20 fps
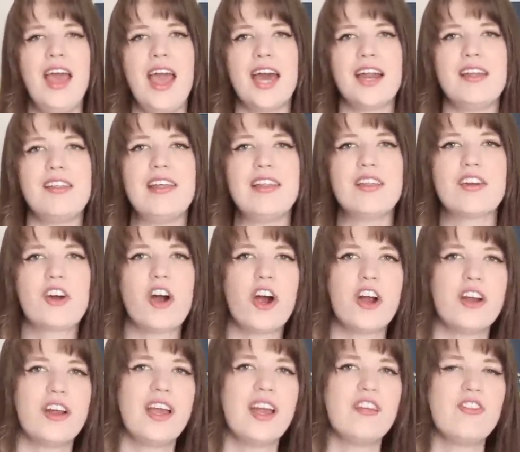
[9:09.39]
And I think the
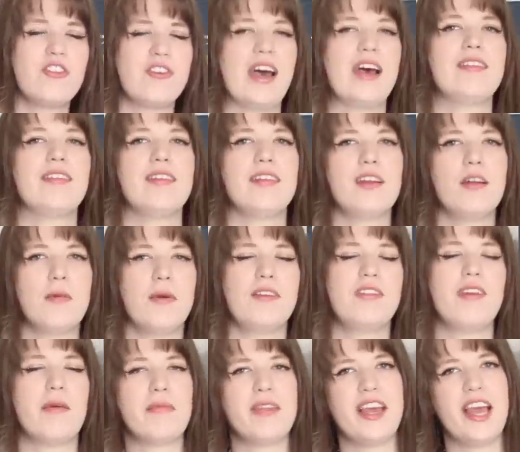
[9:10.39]
cardigan just adds a little
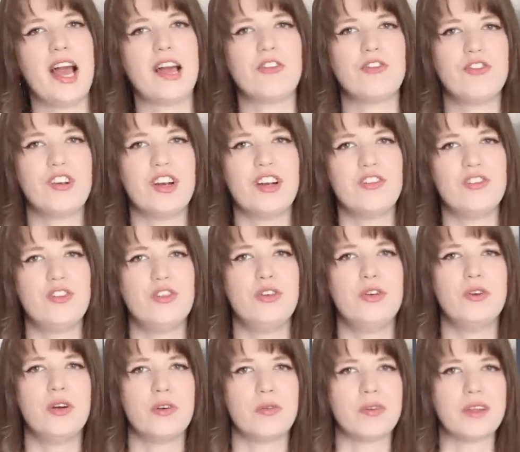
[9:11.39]
bit something extra
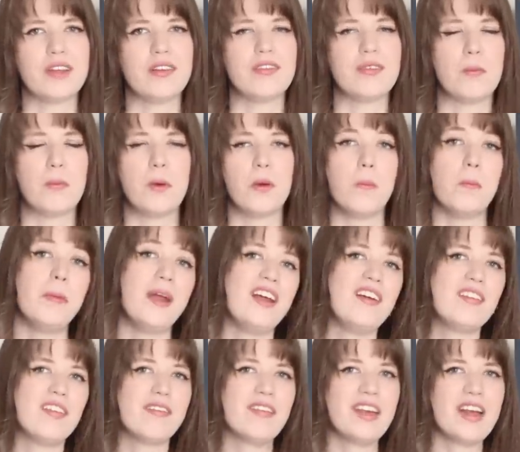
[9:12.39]
to a really simple
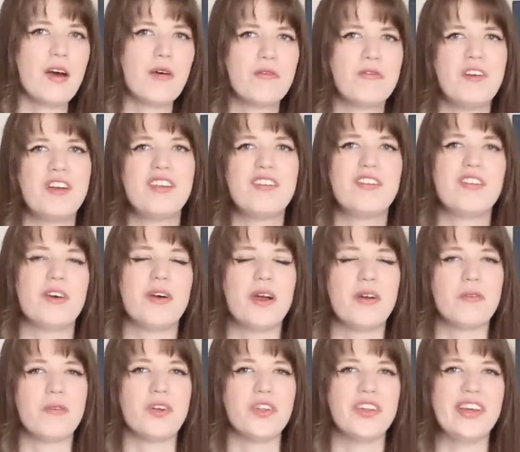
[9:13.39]
base of an outfit. So I
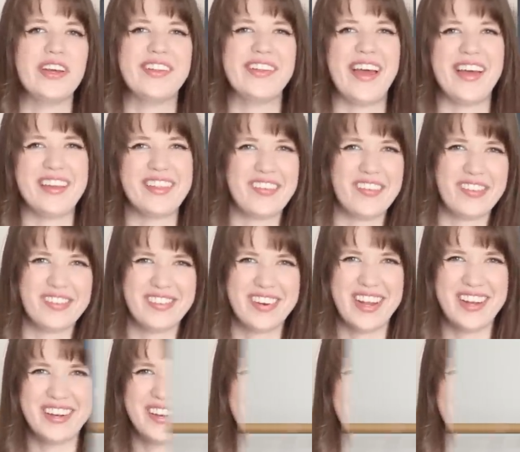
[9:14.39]
really like this one.